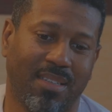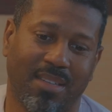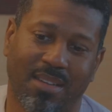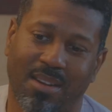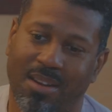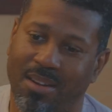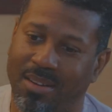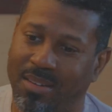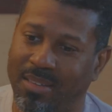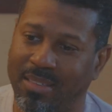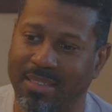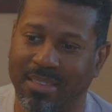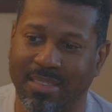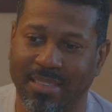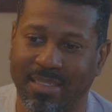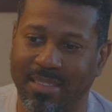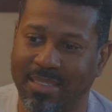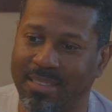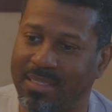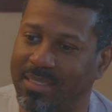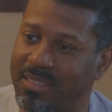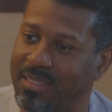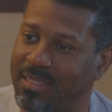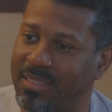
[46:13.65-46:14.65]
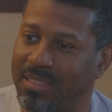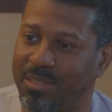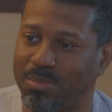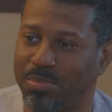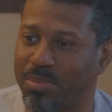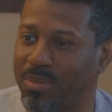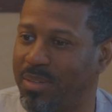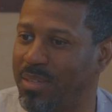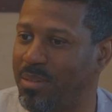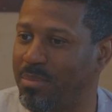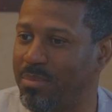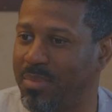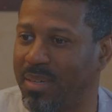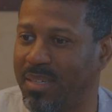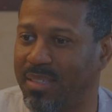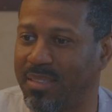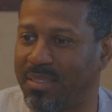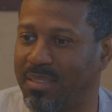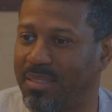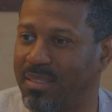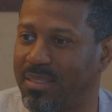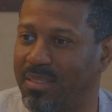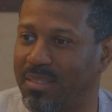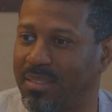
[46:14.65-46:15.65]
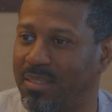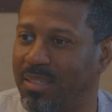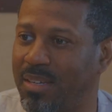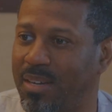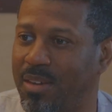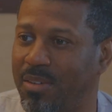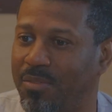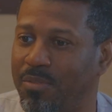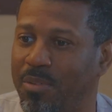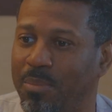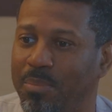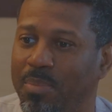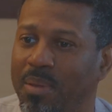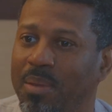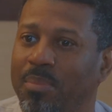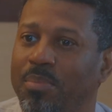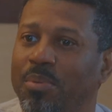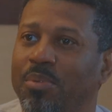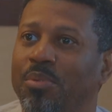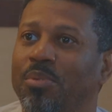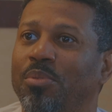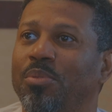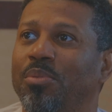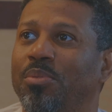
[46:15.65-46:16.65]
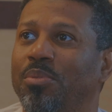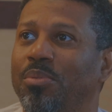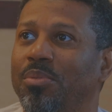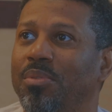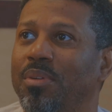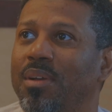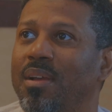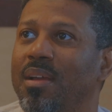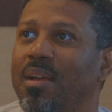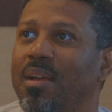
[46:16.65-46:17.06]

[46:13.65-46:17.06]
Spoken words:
all it is just pretty much, you know, for people who,